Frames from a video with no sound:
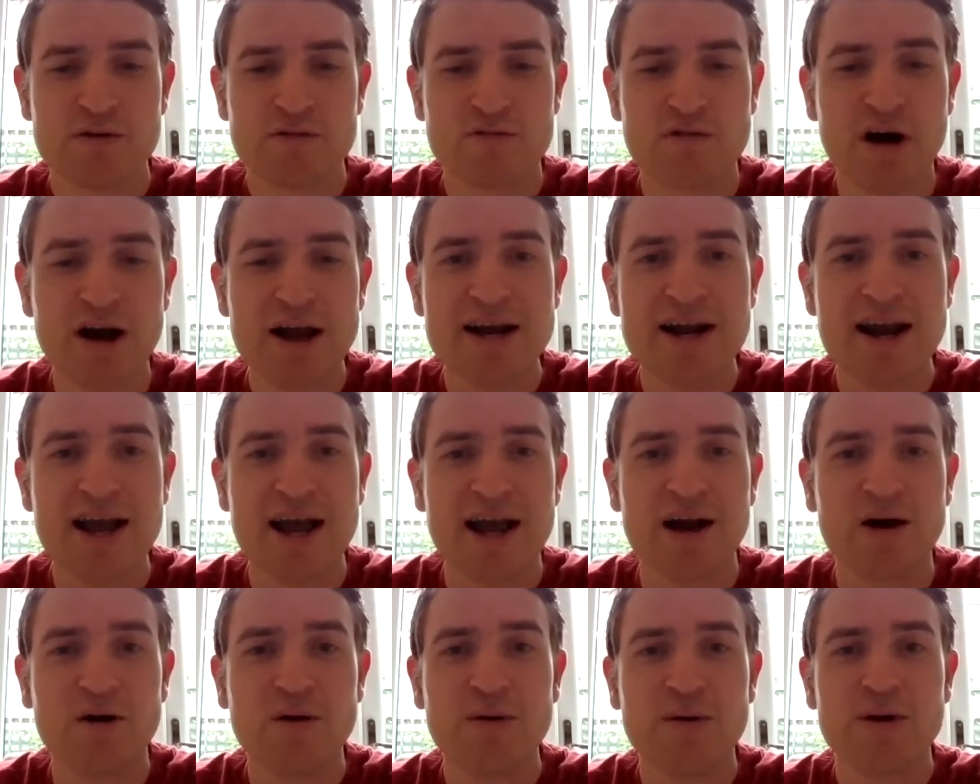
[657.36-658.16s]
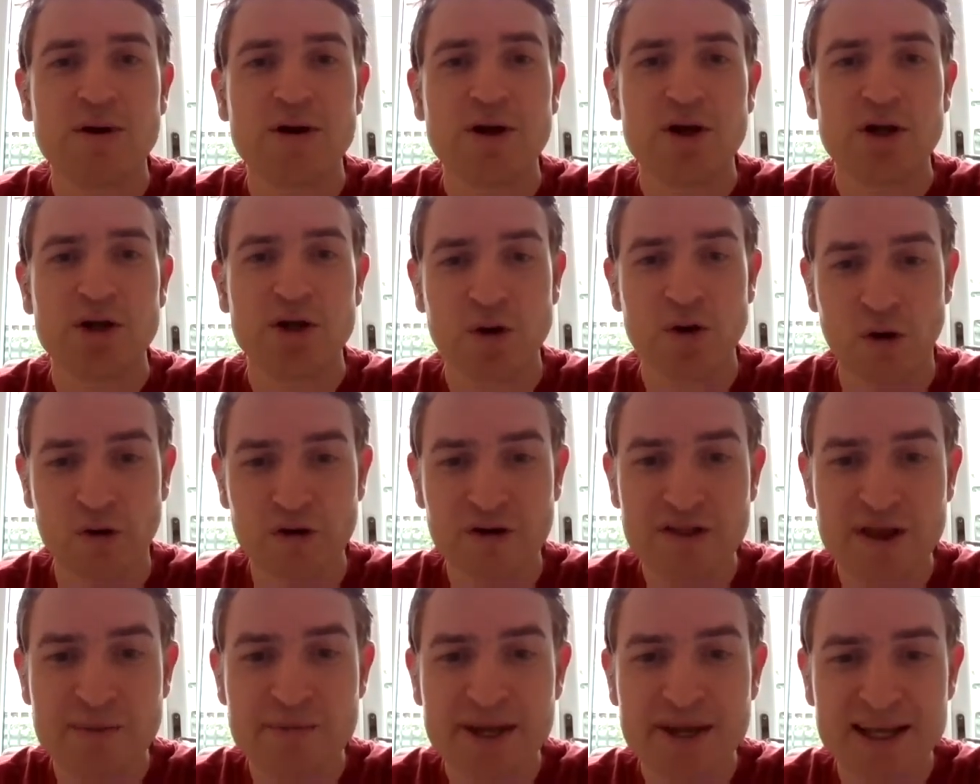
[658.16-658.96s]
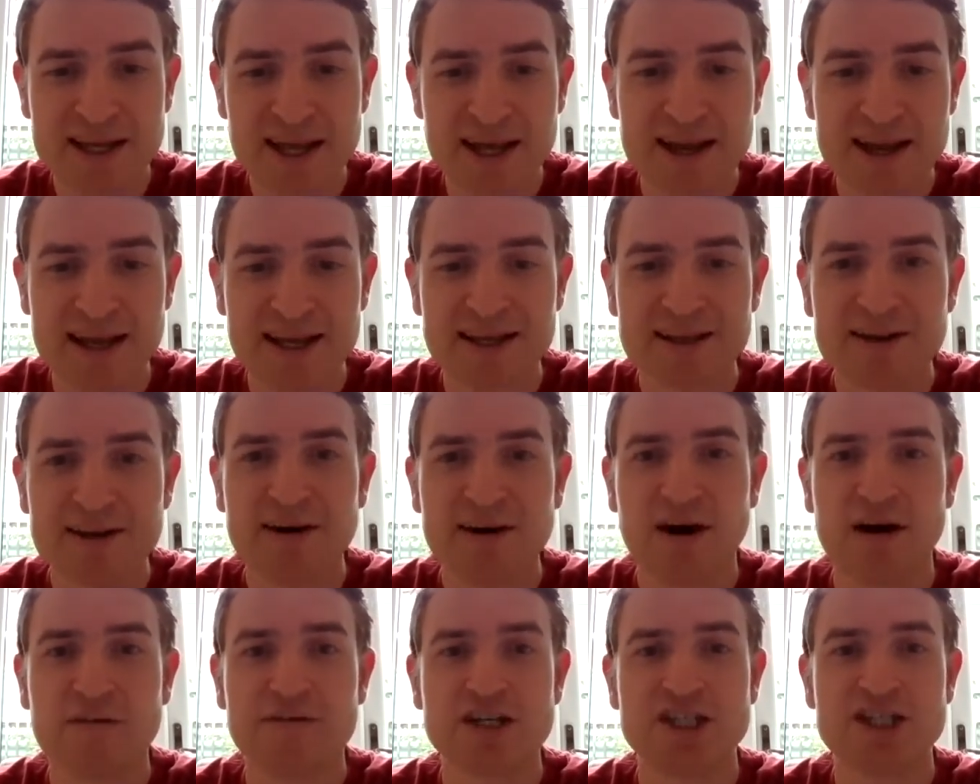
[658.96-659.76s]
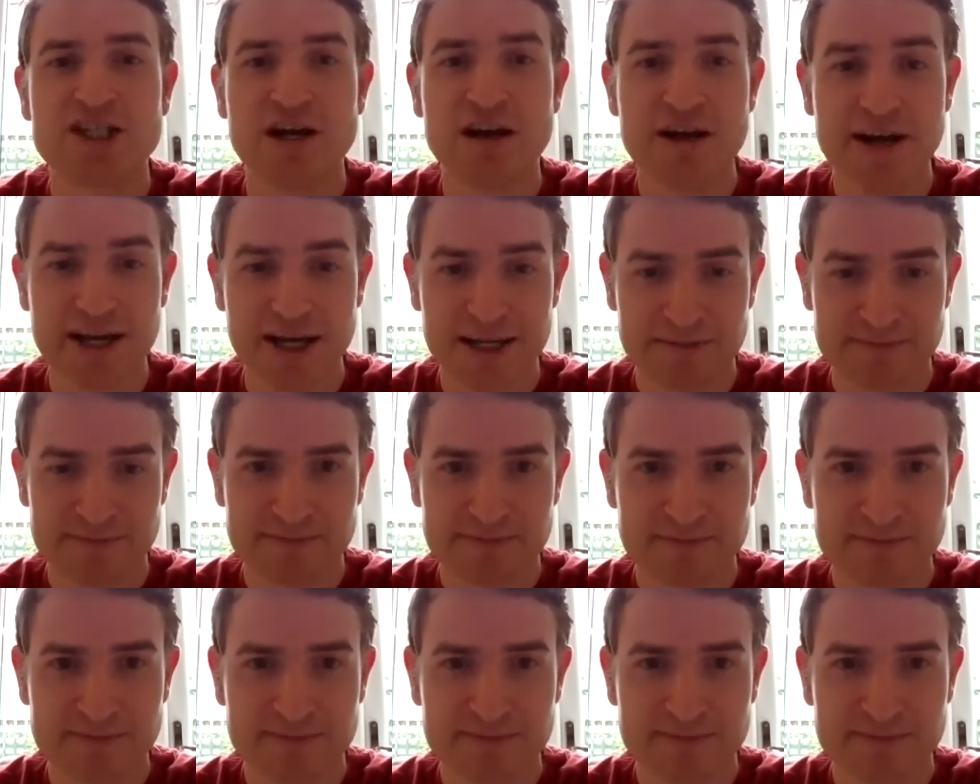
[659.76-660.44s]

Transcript: Right now, you're at the beginning of a journey.